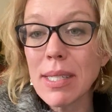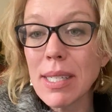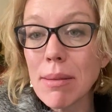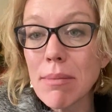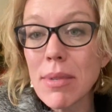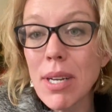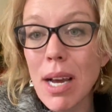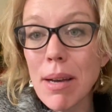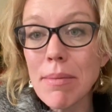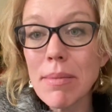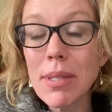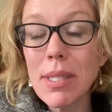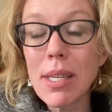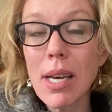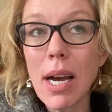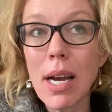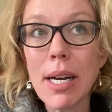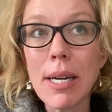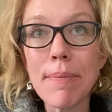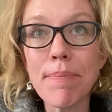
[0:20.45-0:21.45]

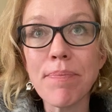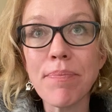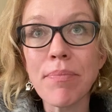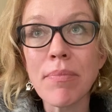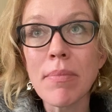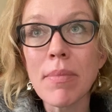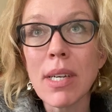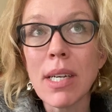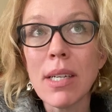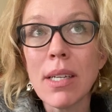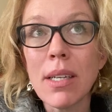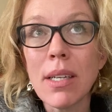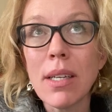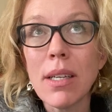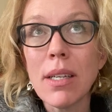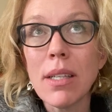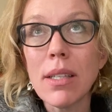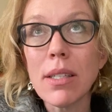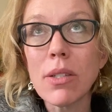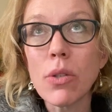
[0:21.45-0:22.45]

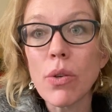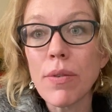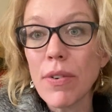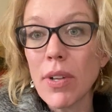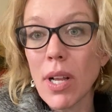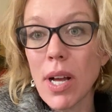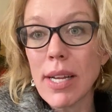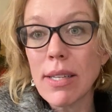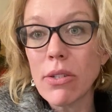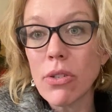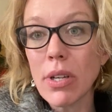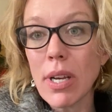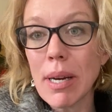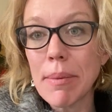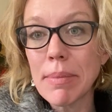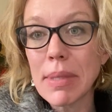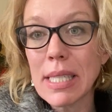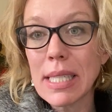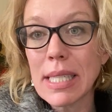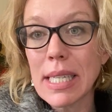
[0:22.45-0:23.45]
The sort of clients who
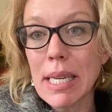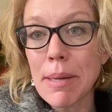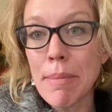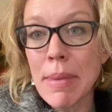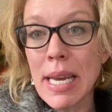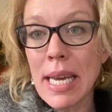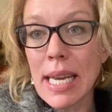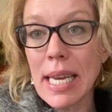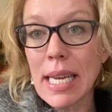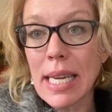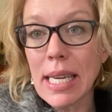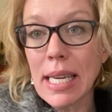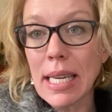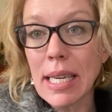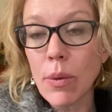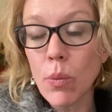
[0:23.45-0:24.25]
come to see me,